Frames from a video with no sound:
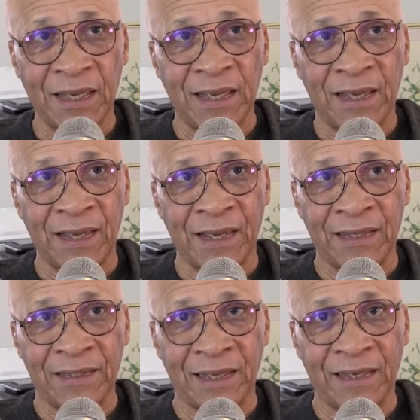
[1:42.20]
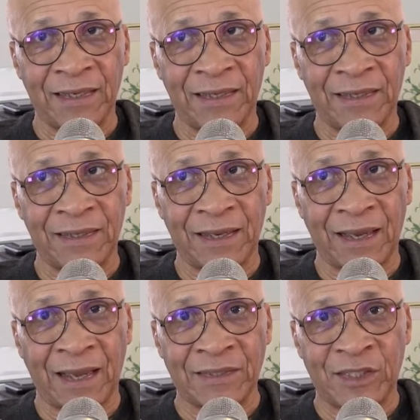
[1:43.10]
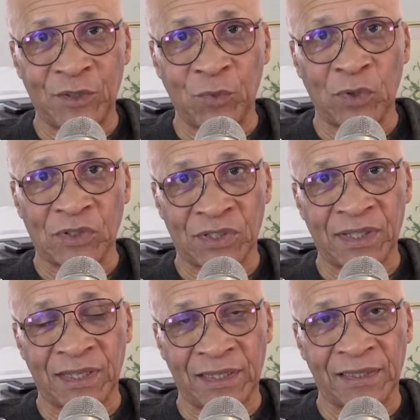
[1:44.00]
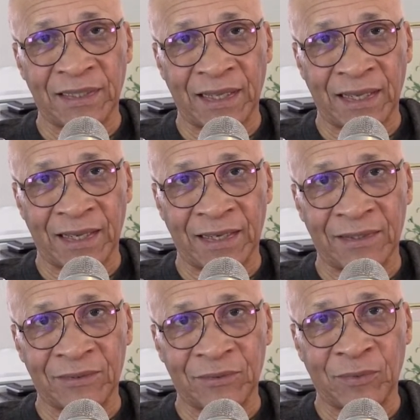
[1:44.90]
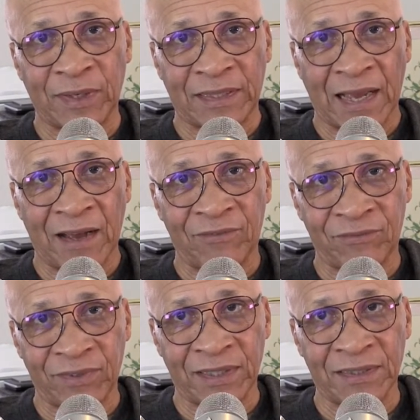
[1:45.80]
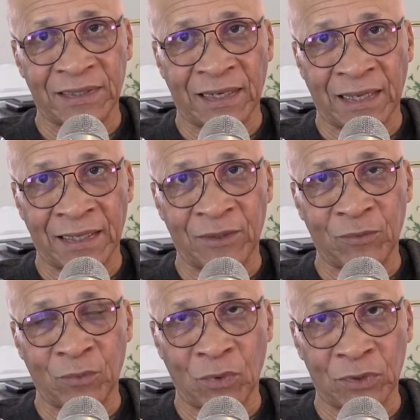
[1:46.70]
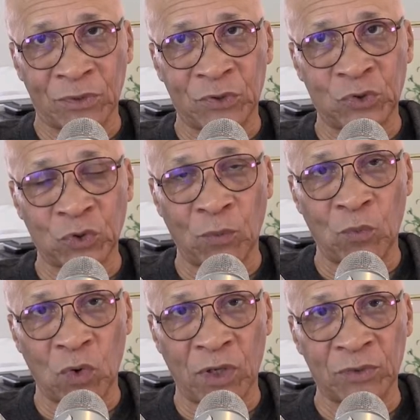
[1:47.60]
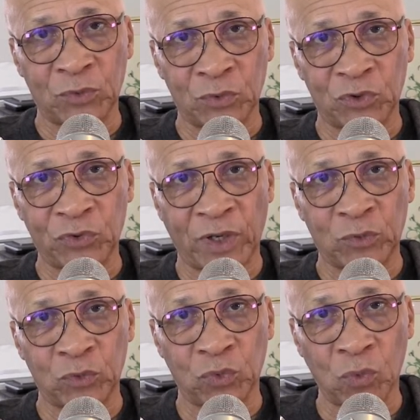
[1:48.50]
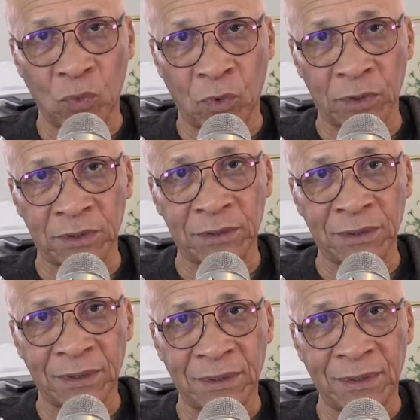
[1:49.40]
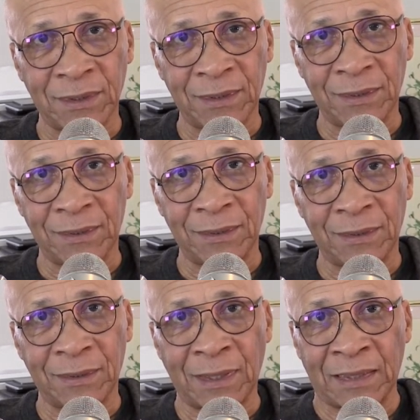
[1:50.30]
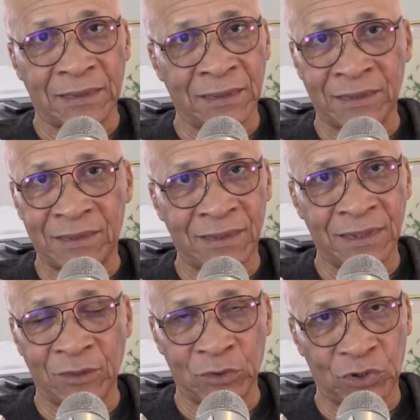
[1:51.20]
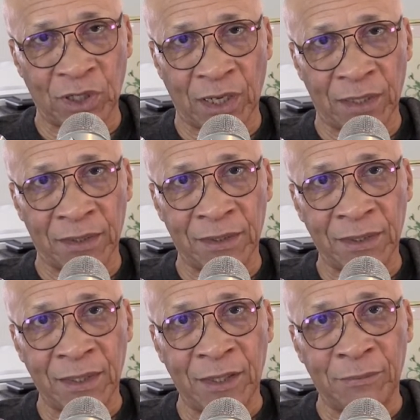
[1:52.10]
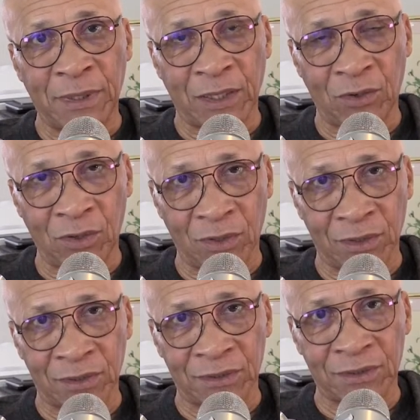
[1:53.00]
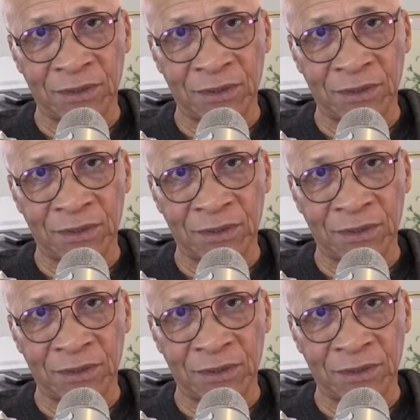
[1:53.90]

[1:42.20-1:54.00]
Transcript: And as he was standing there, what I felt like was someone who was trying to thwart at least DOJ, because